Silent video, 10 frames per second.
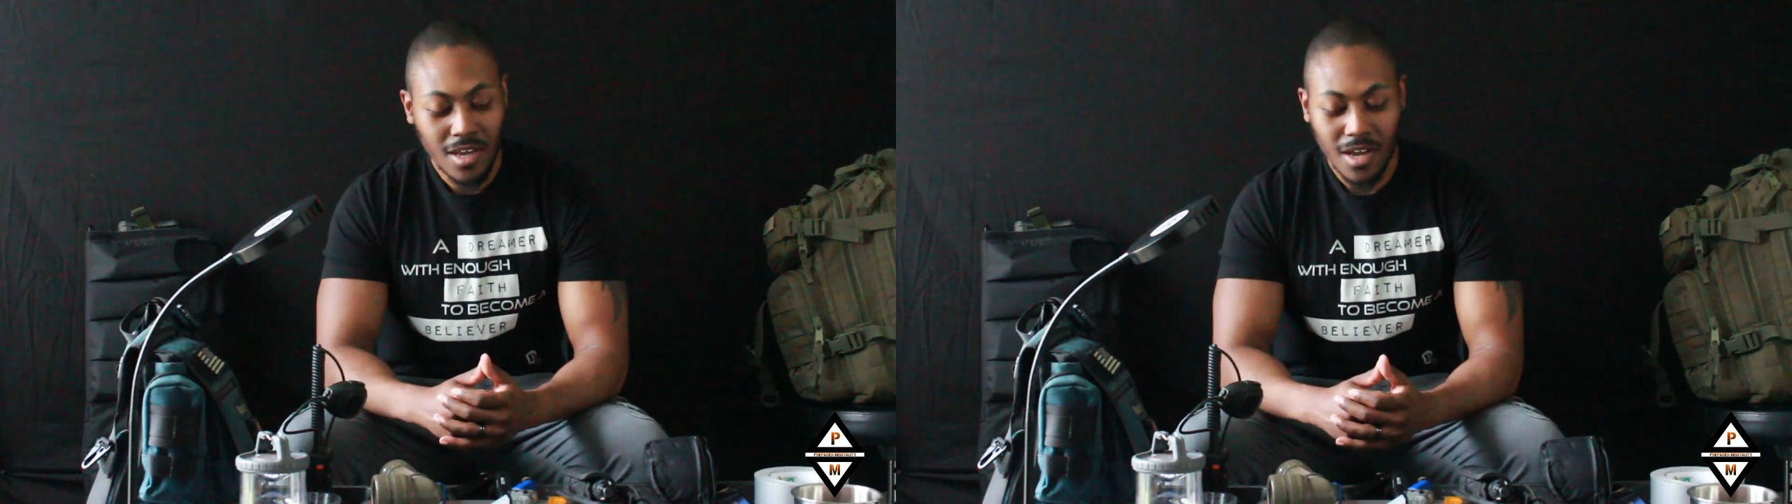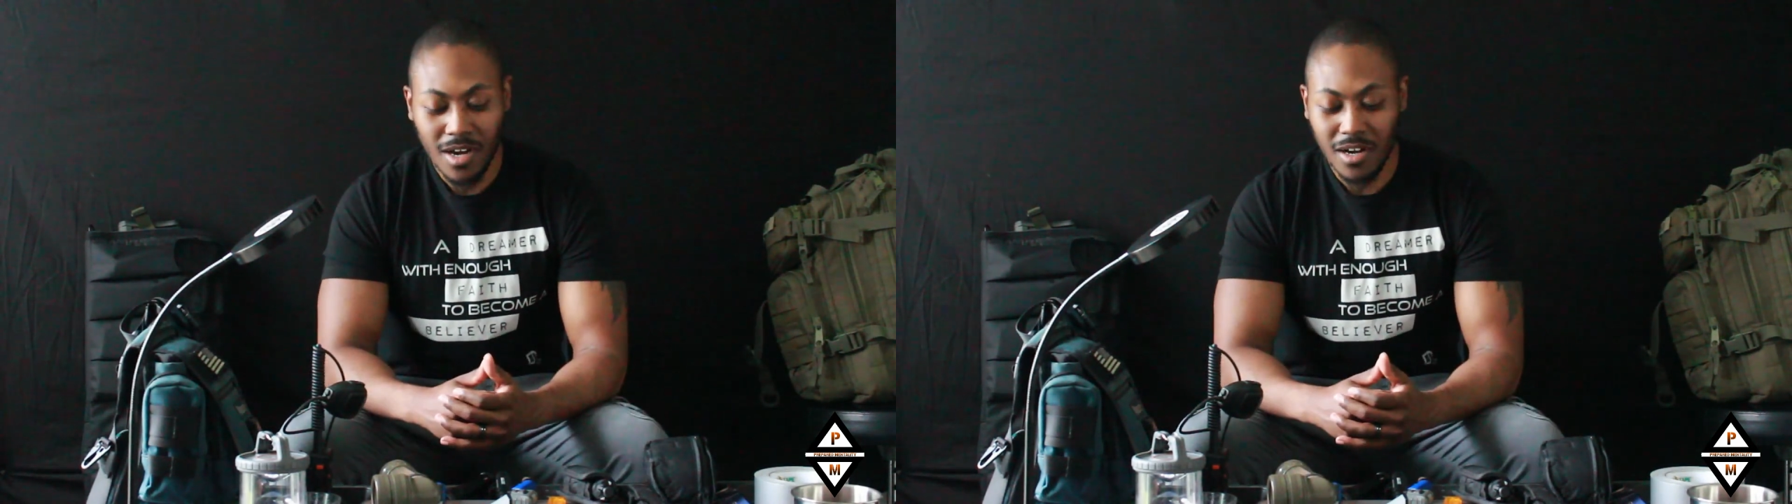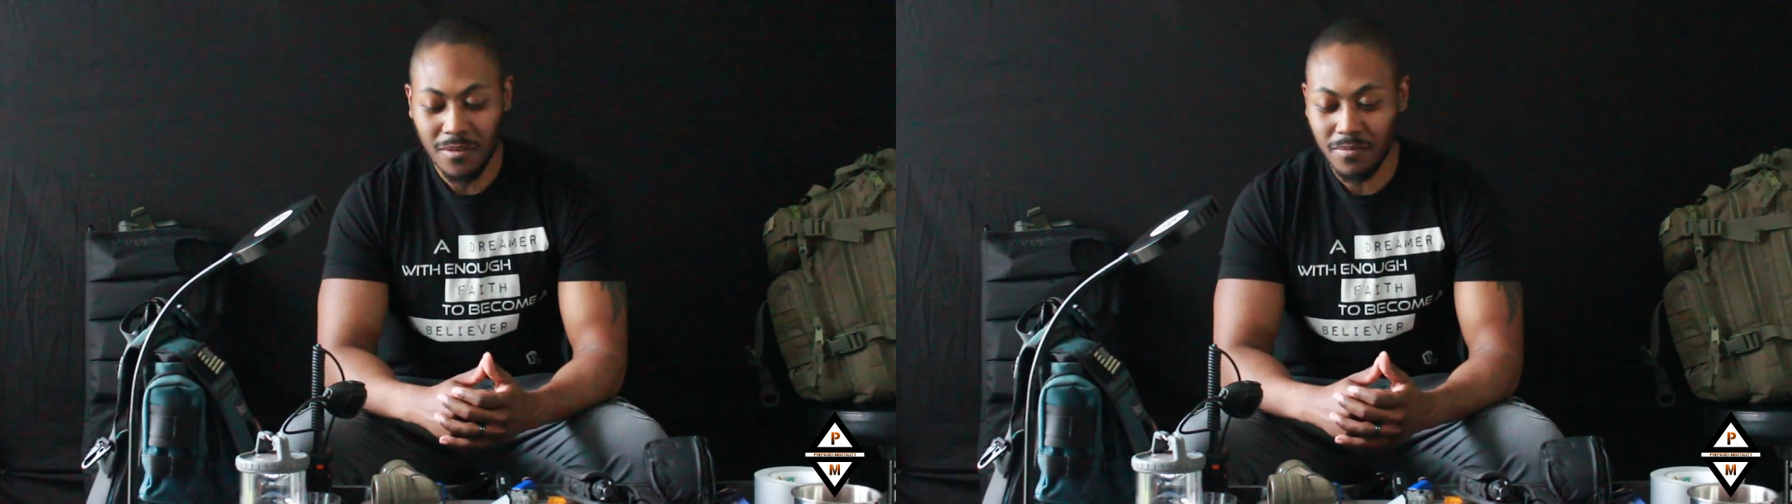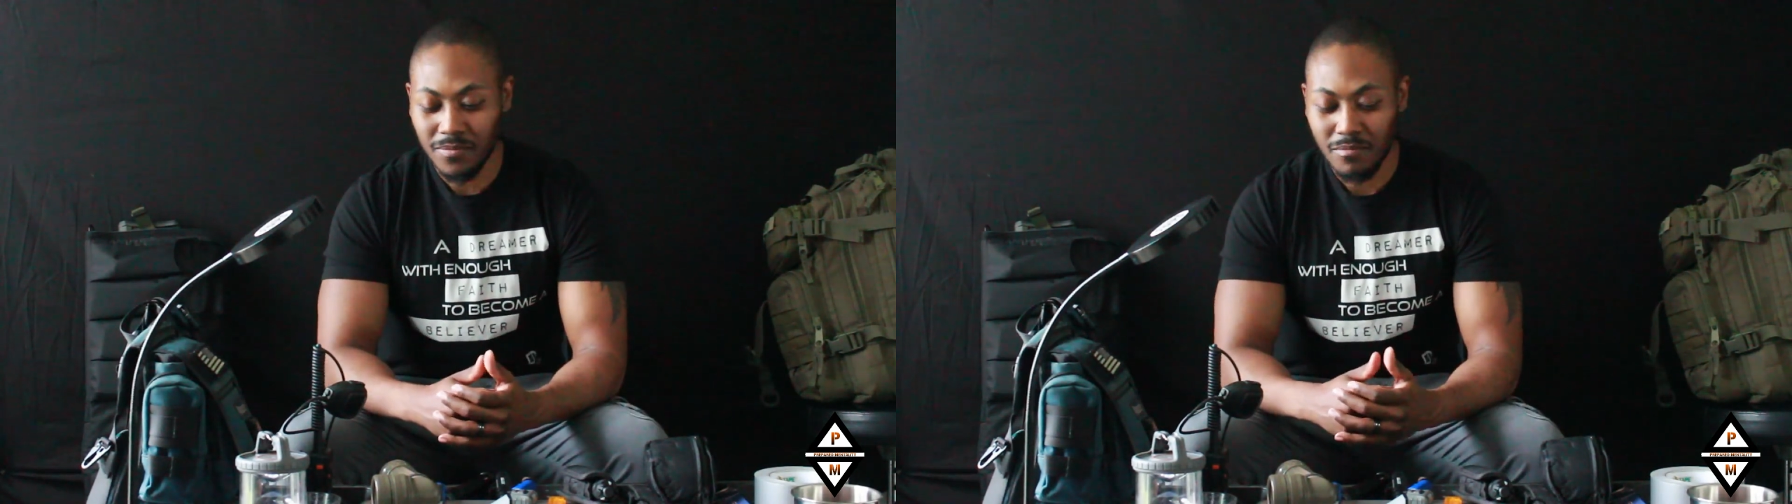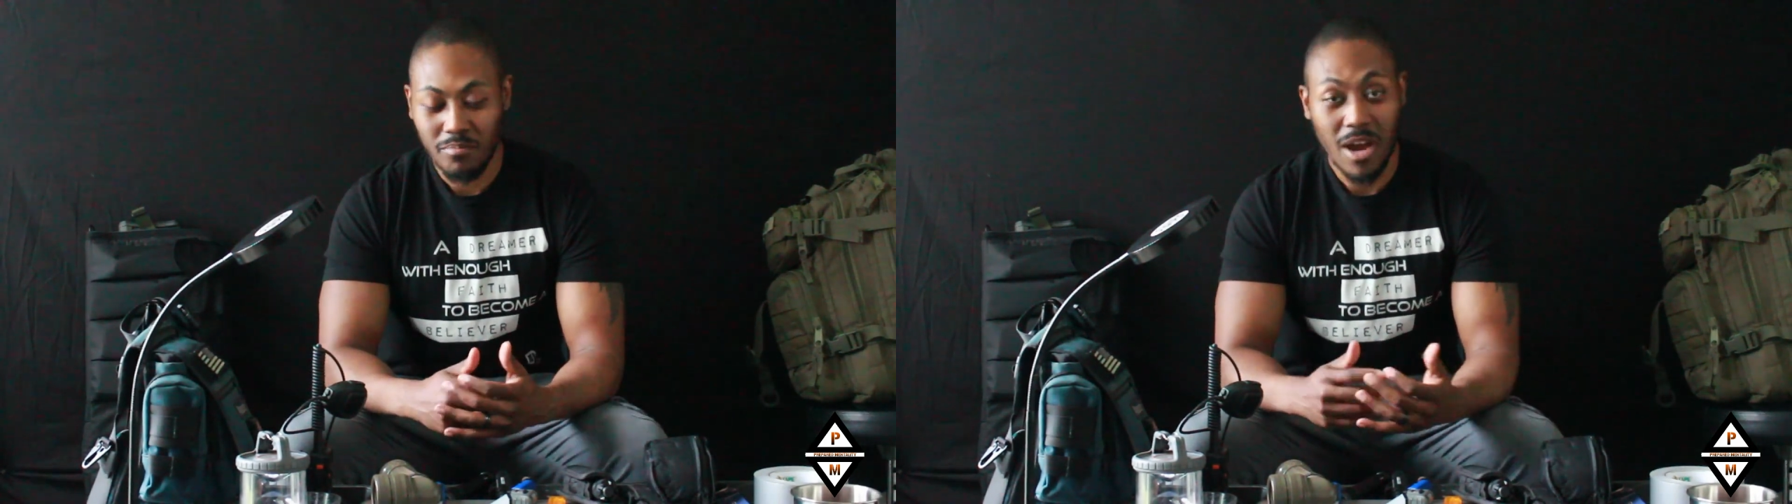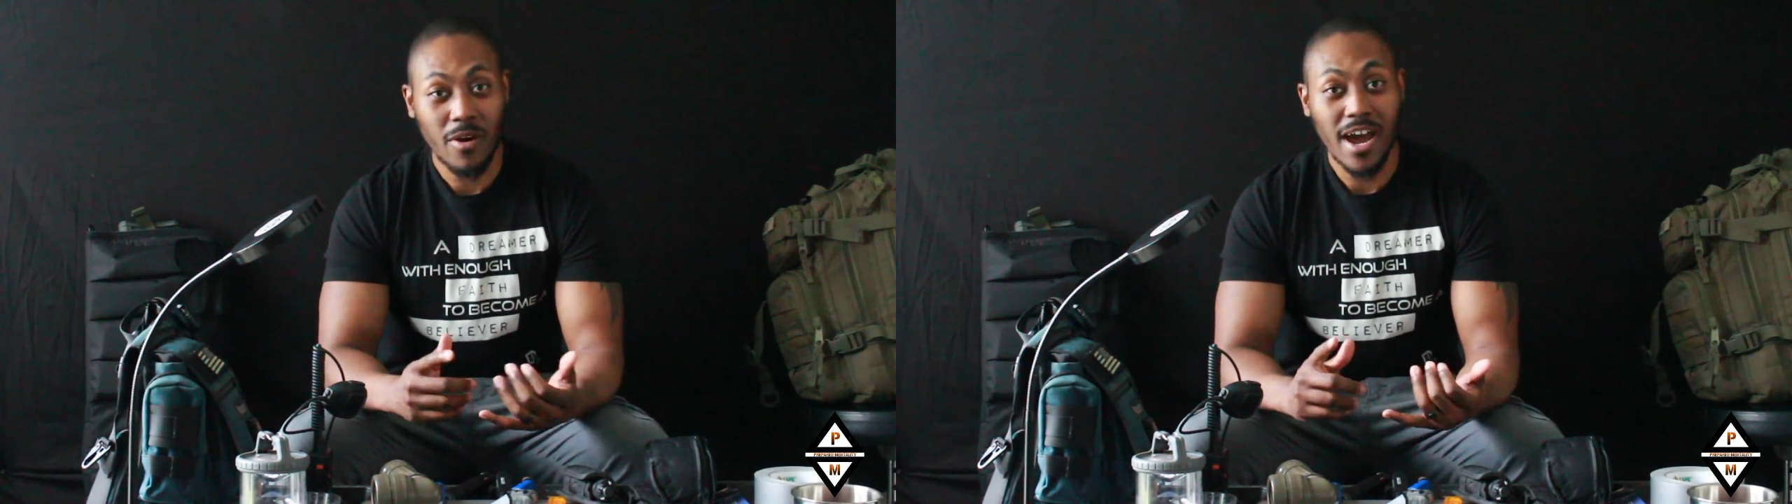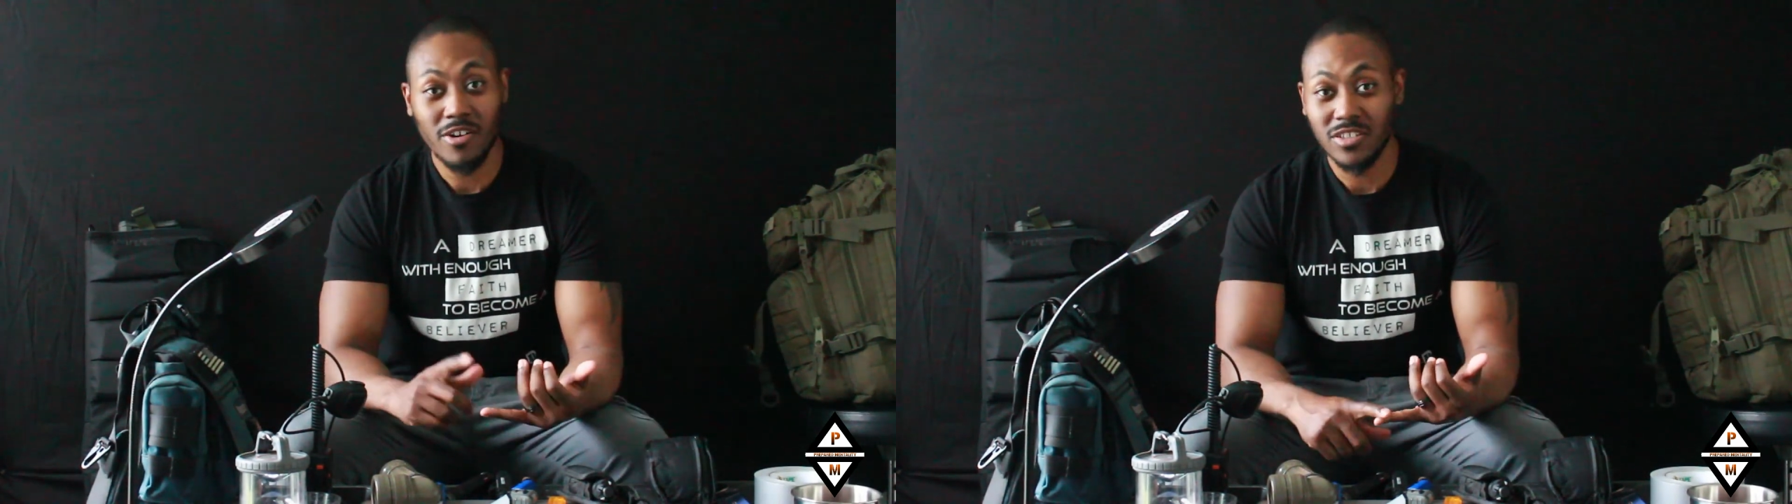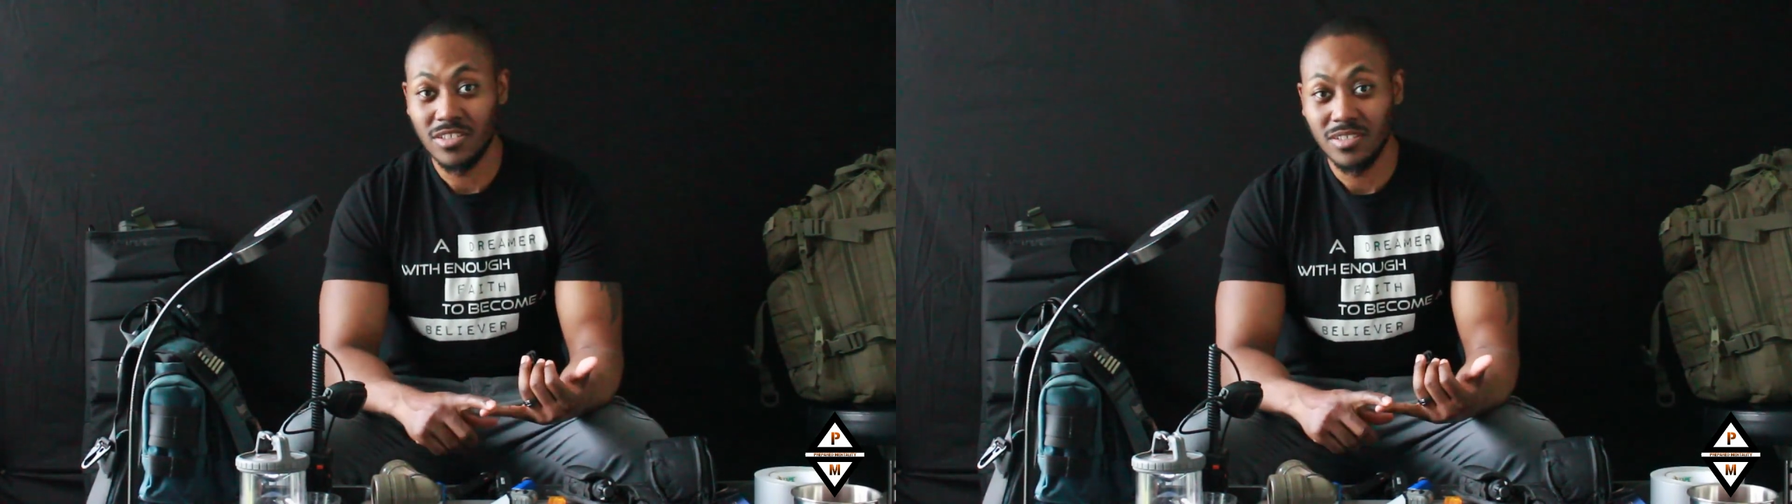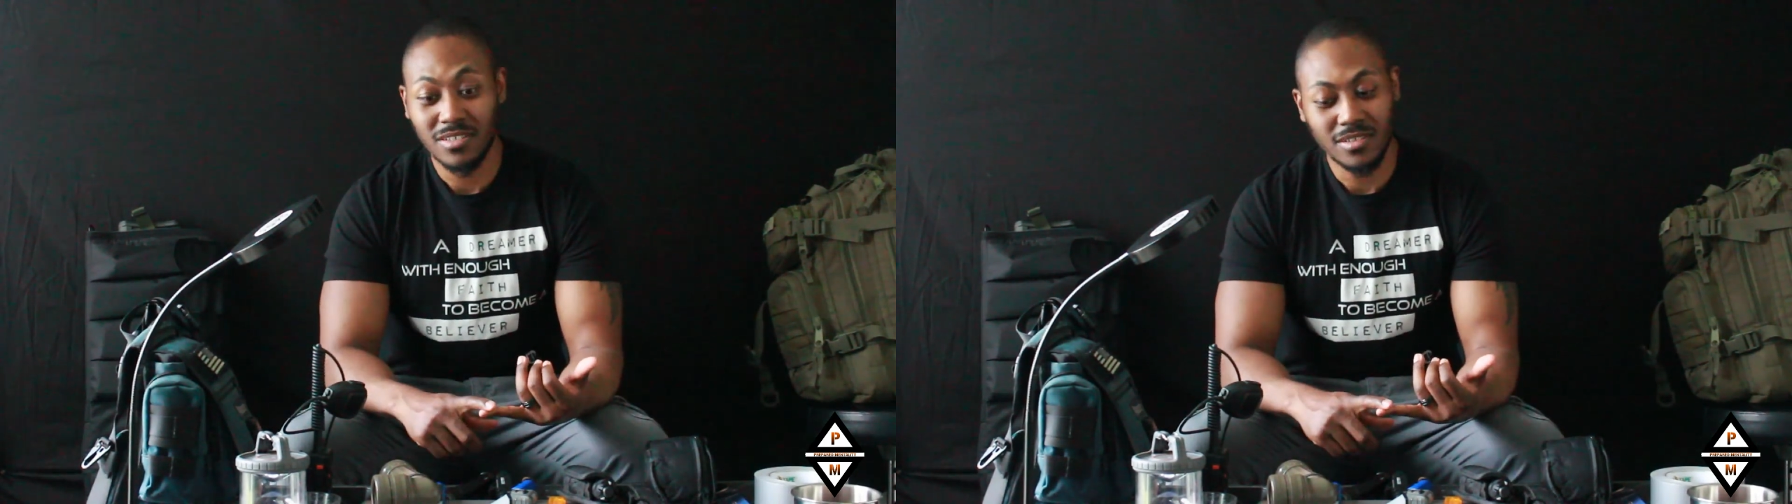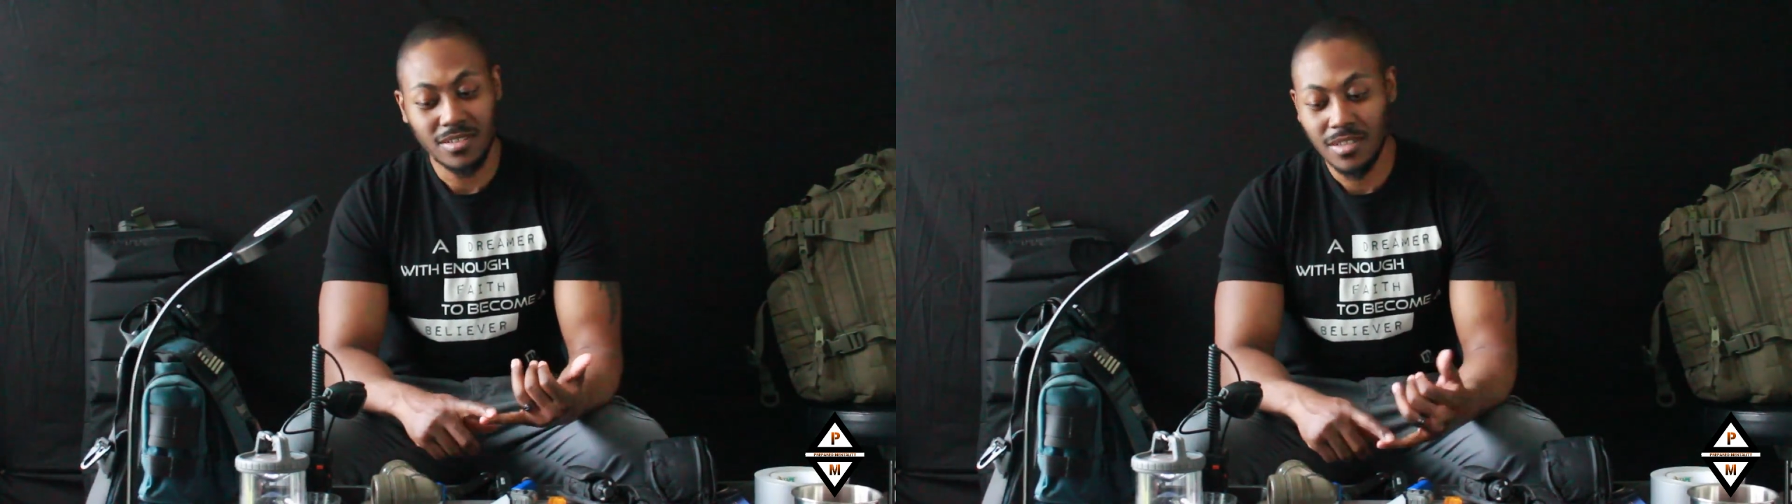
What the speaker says: Power outages,